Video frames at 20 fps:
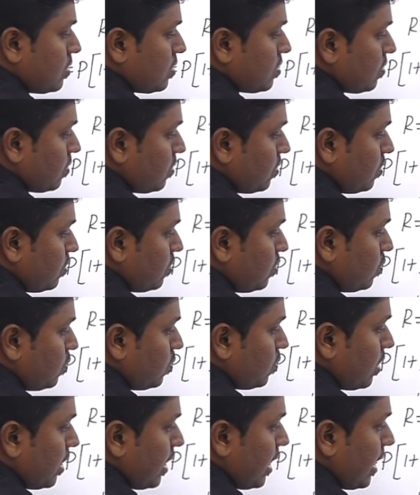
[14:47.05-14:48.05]
So 2,
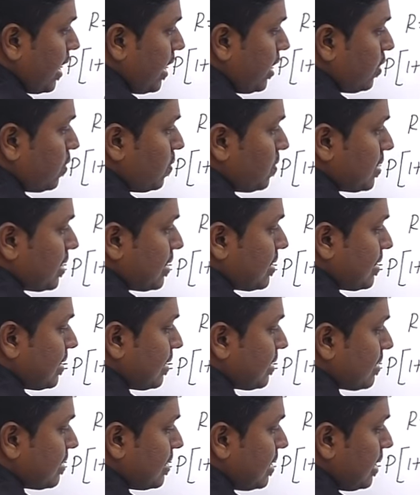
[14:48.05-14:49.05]
8 2s are
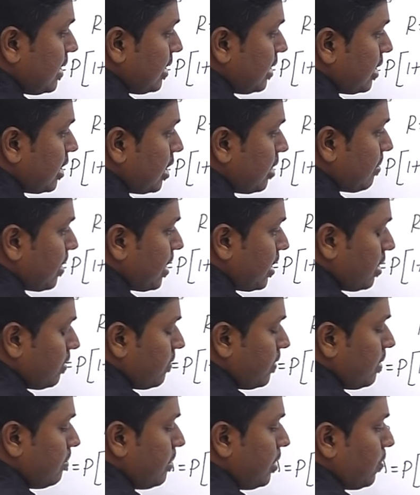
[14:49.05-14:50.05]
16, remainder
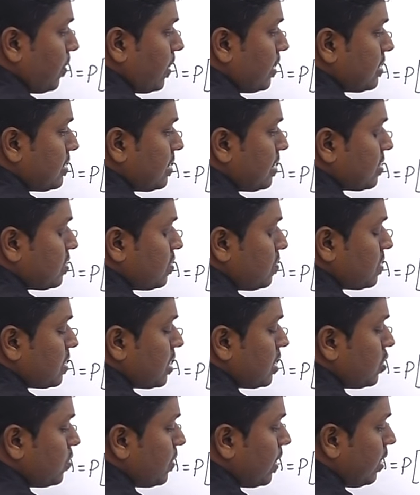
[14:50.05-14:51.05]
will be 1, 6
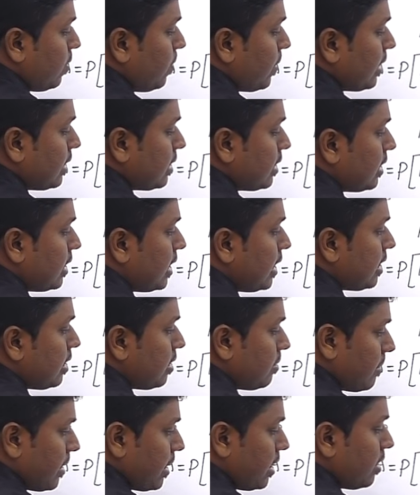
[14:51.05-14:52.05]
2s are 12, 1, 13,
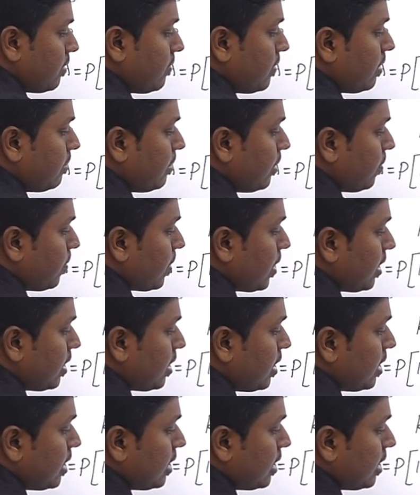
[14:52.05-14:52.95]
remainder will be 1.